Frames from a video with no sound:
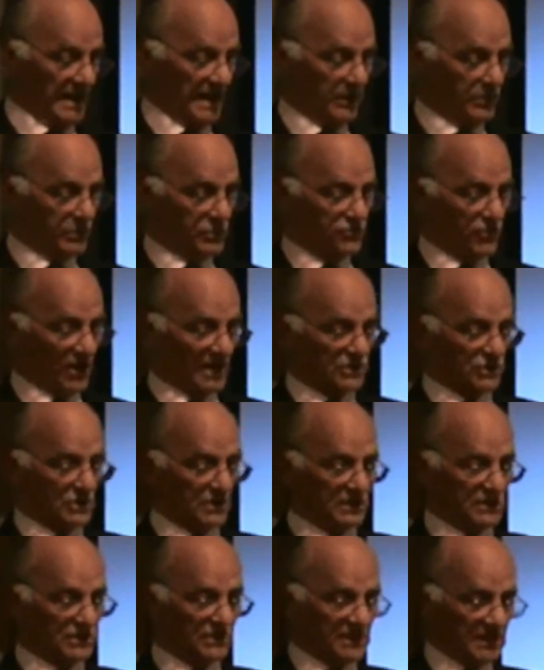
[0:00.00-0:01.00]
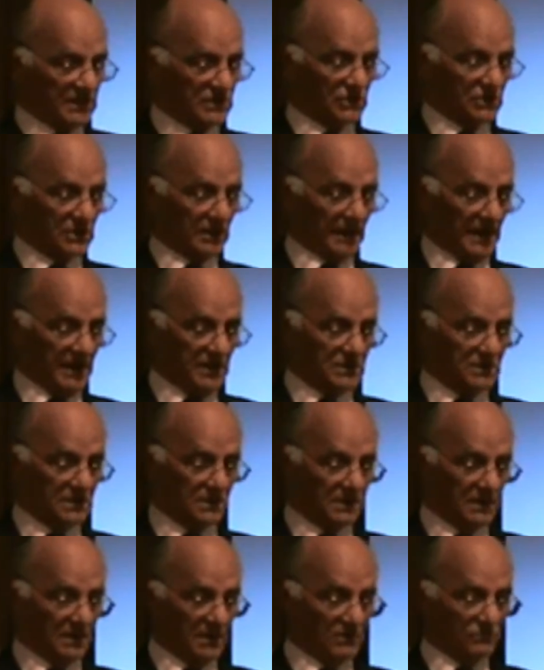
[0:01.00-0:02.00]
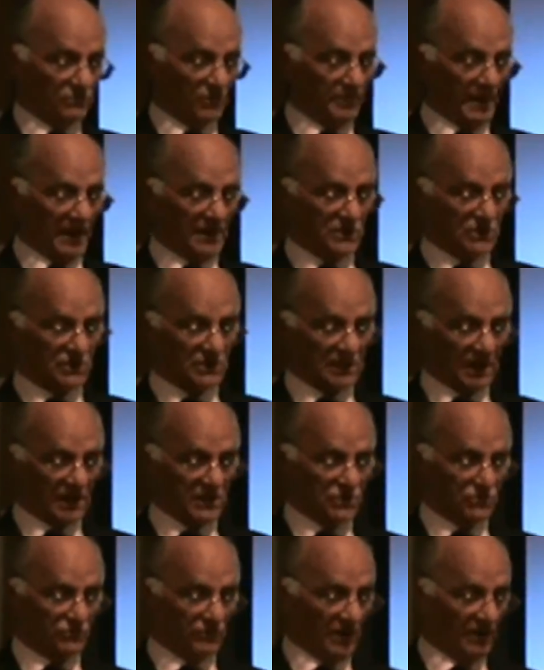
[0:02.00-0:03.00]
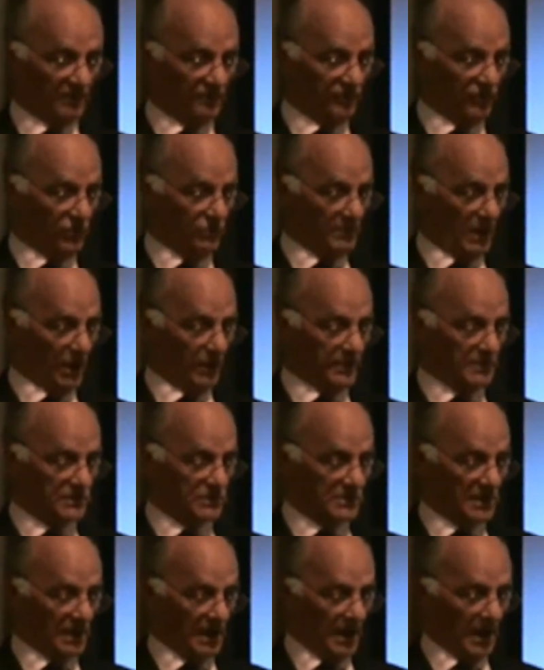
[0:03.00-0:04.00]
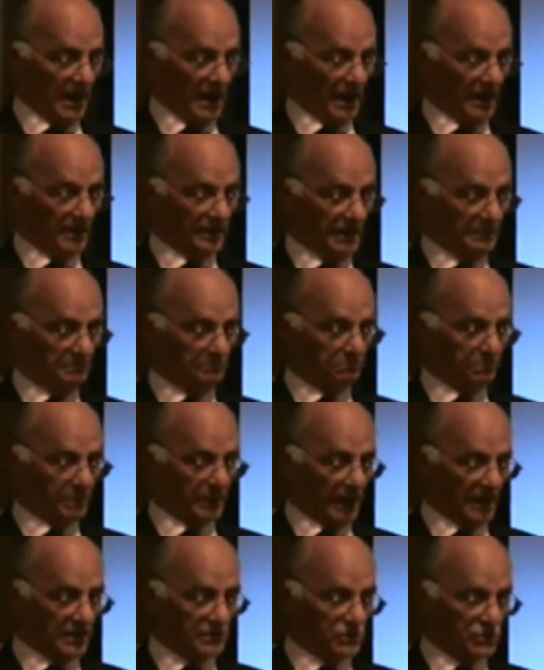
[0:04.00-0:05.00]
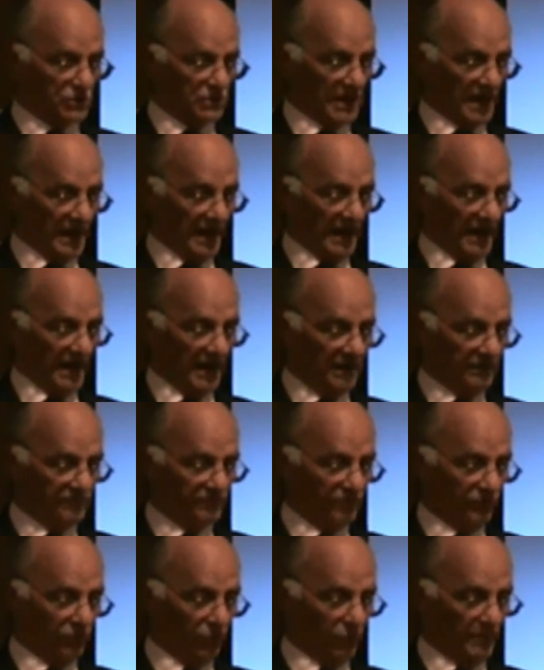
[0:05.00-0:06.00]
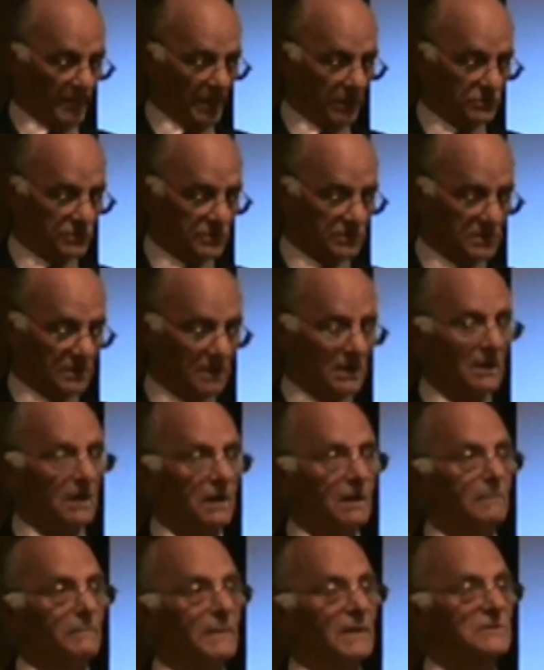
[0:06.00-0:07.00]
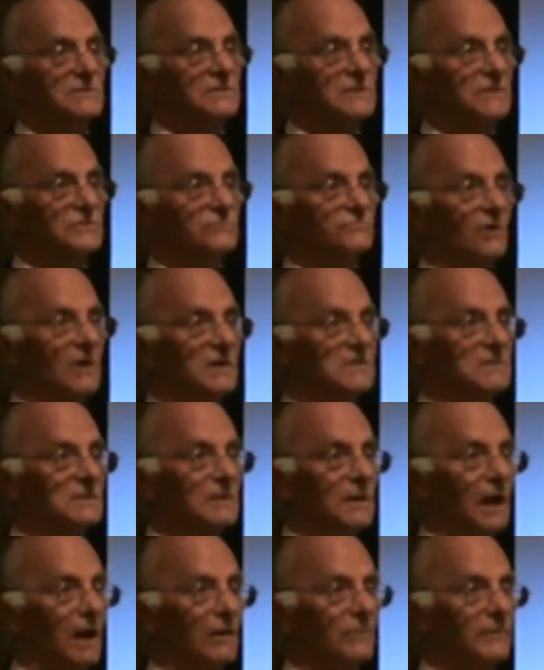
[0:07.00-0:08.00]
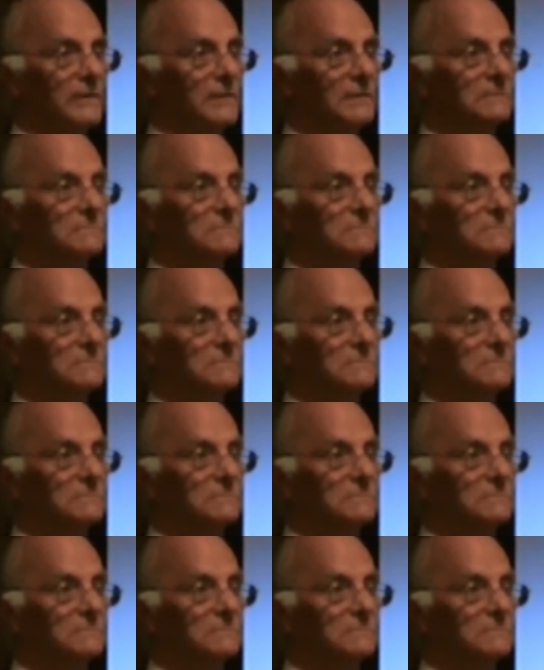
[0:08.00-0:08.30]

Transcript: He would gradually cease to eat, remain stationary a few moments, and then plunge head foremost amongst his rice and curry.